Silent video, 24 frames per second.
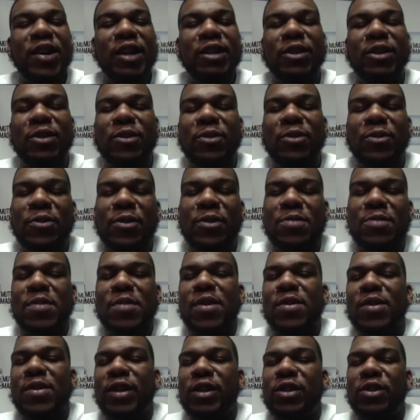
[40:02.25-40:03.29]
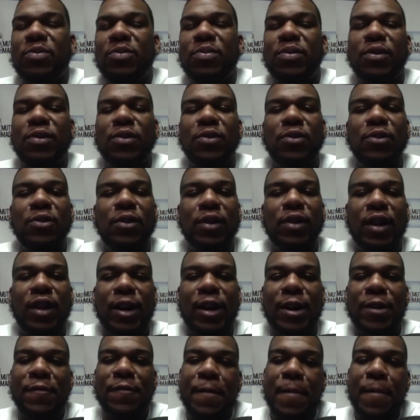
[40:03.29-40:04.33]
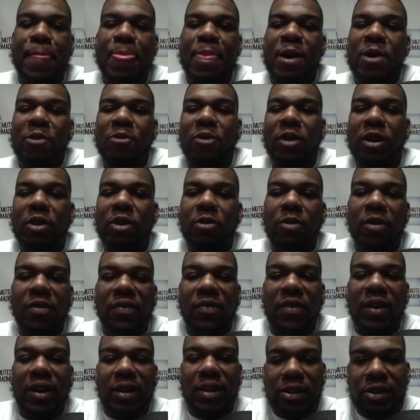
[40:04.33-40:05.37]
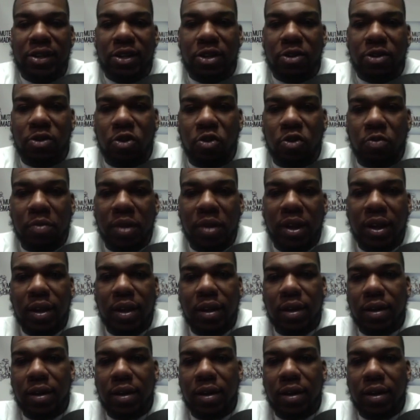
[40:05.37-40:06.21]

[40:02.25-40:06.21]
What about hustlepreneur life? Where can we find social media?